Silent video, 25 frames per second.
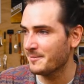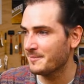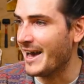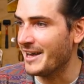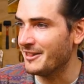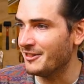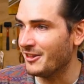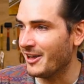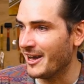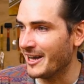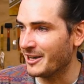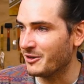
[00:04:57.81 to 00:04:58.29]

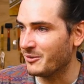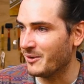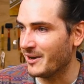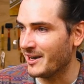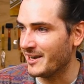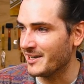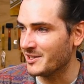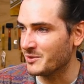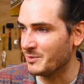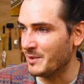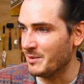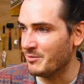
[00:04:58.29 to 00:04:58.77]
And
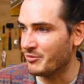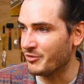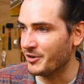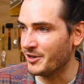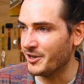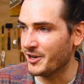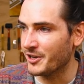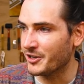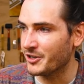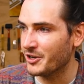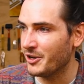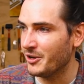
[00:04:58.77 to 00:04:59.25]
likewise, we
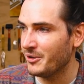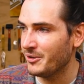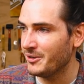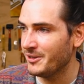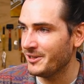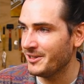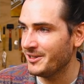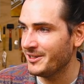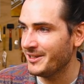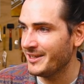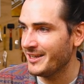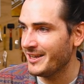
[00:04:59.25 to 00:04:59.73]
print a
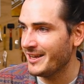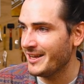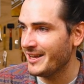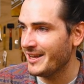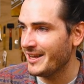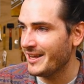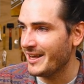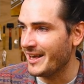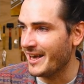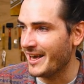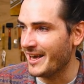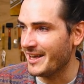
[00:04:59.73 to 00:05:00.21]
colon,
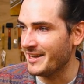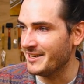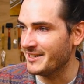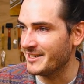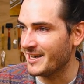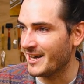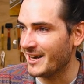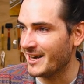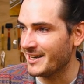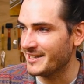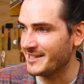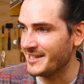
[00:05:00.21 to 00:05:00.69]
and
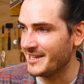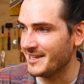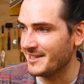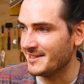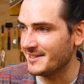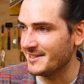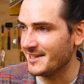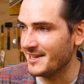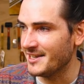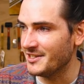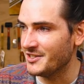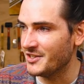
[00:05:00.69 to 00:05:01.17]

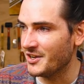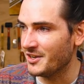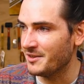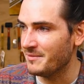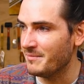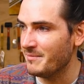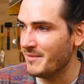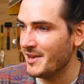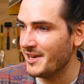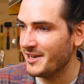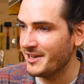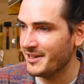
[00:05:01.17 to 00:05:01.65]

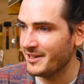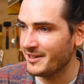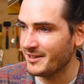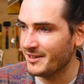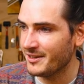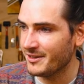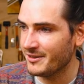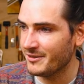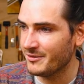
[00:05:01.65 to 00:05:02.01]
rtc.minute,